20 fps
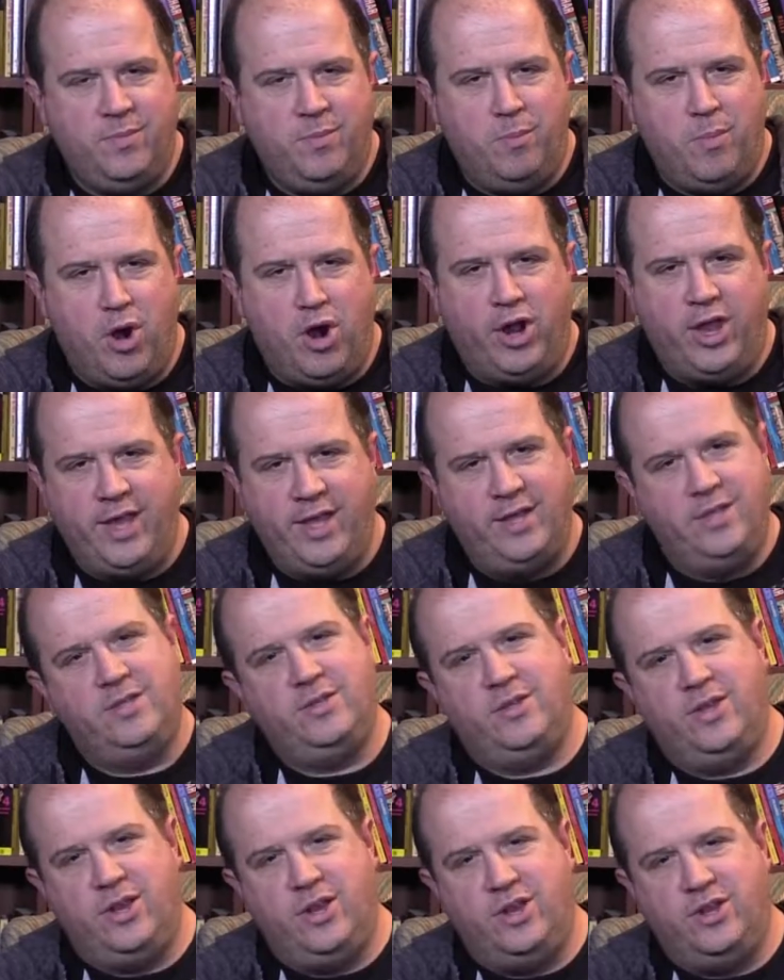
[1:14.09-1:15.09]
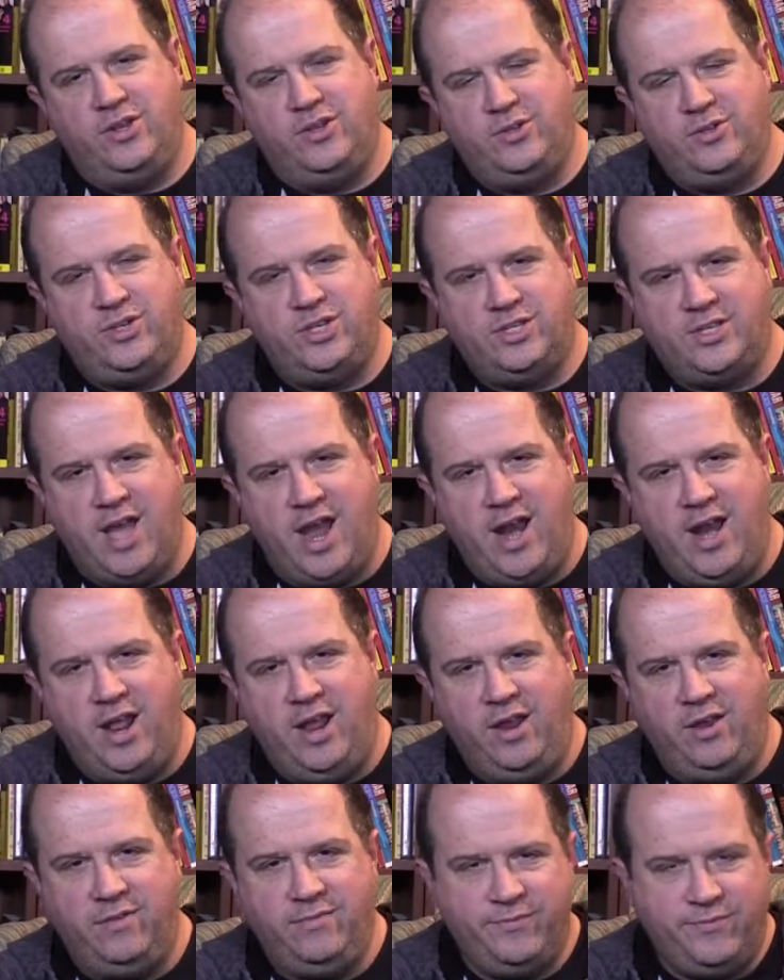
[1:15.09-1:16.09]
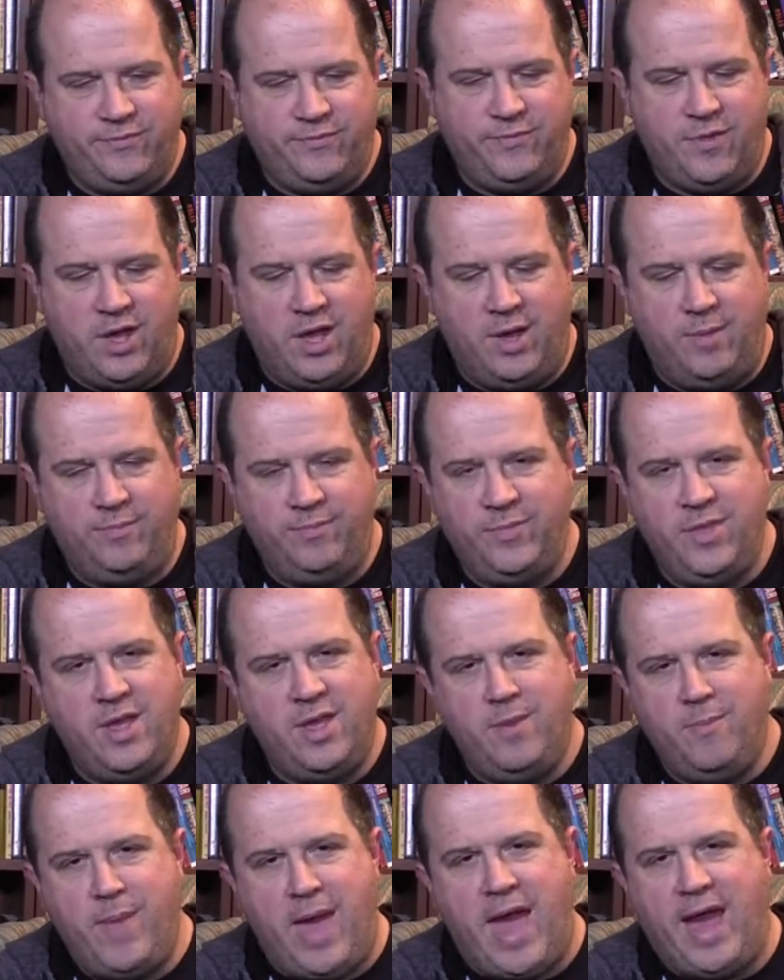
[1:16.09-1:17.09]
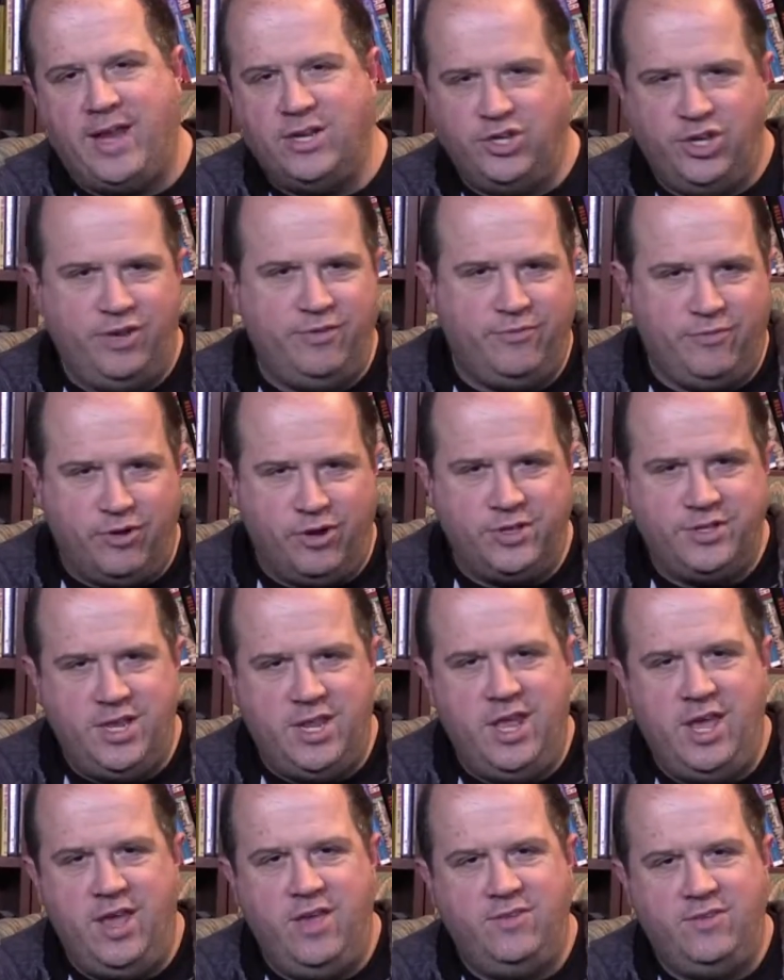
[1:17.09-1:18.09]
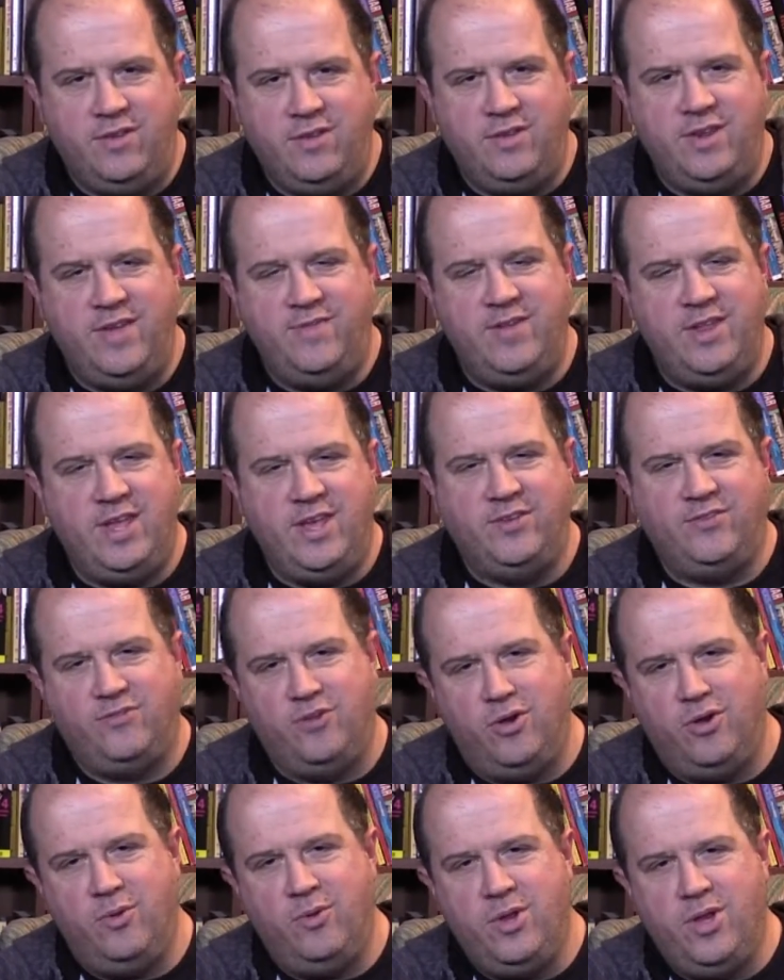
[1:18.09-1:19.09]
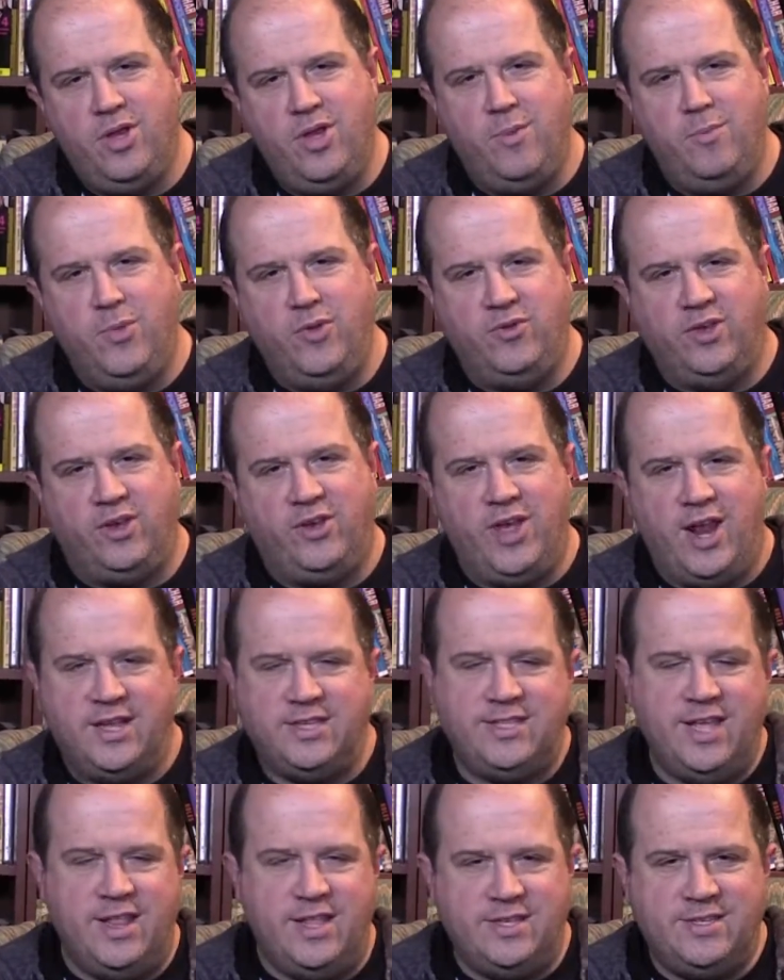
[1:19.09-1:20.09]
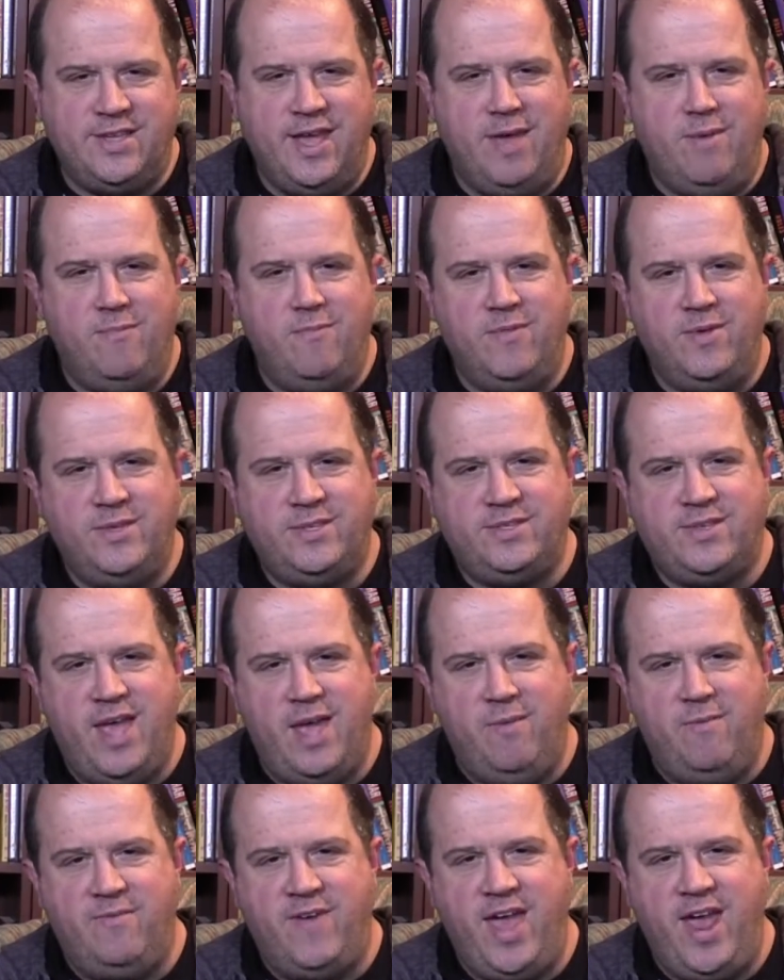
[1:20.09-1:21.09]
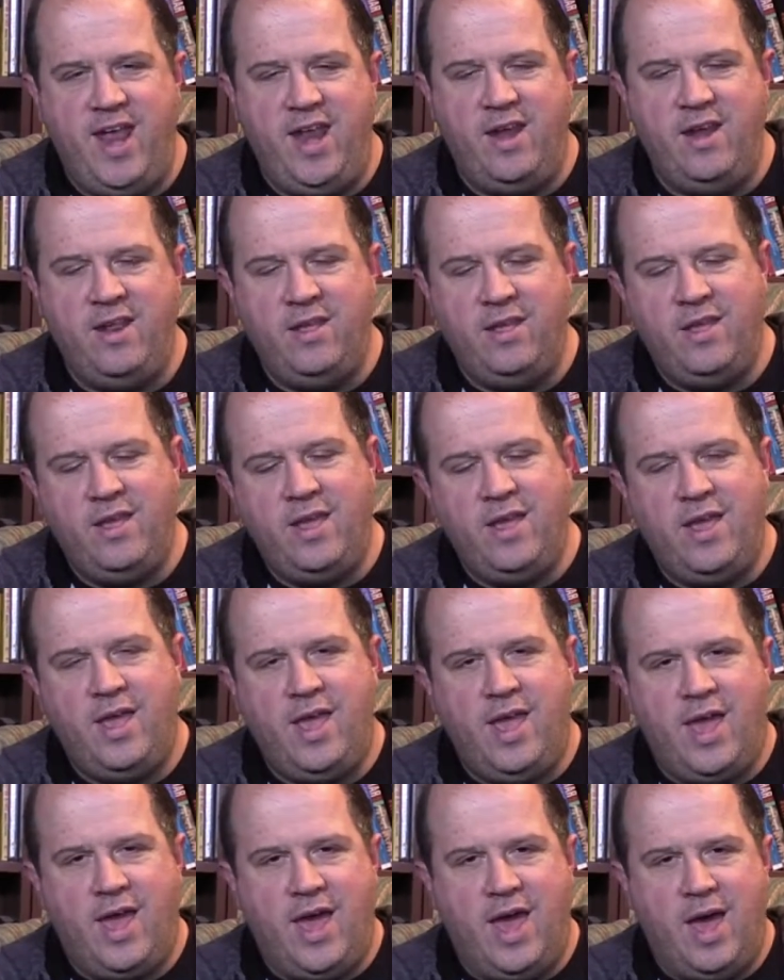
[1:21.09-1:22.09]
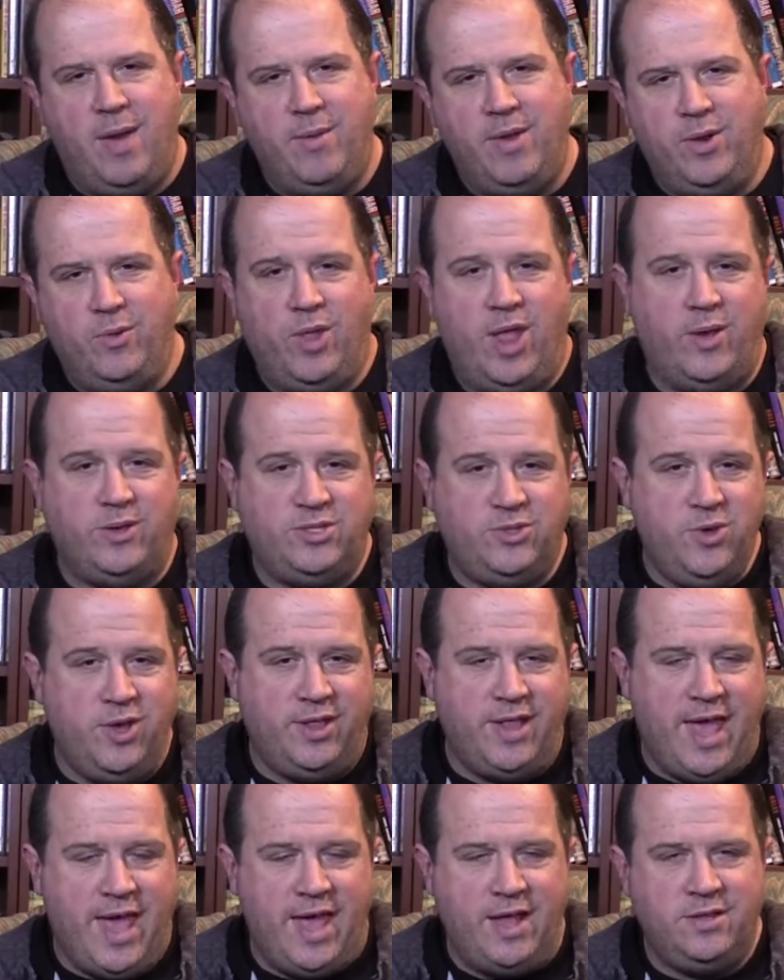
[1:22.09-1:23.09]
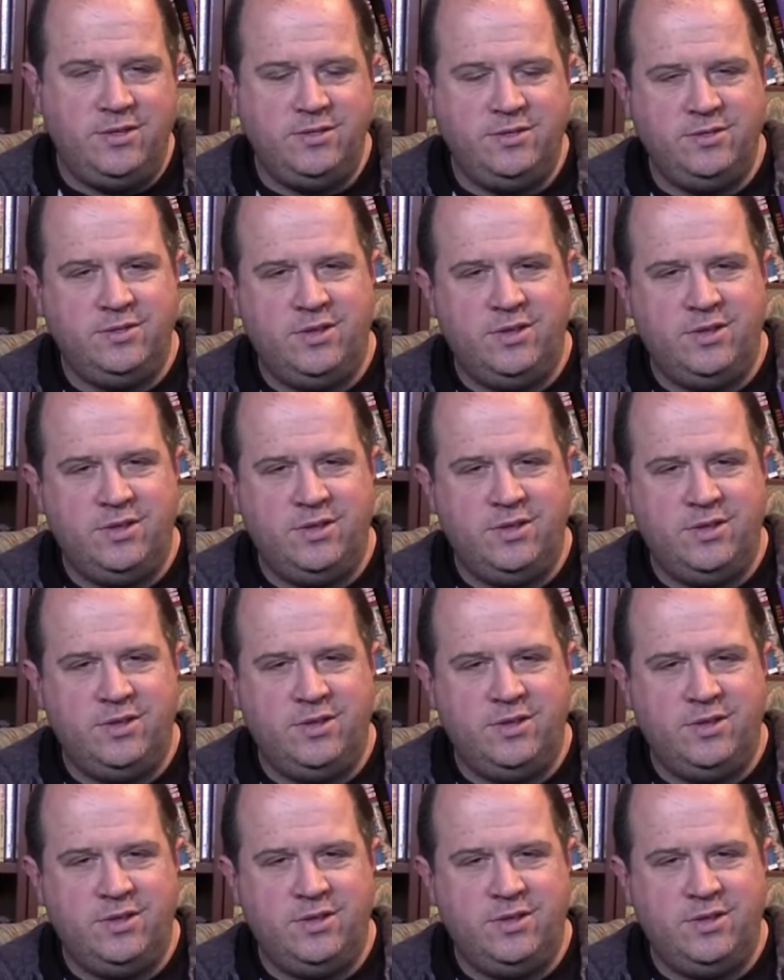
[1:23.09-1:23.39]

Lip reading: market and designing packaging for CDs and DVDs for music. Kind of stayed in the same vein. And while I was doing that,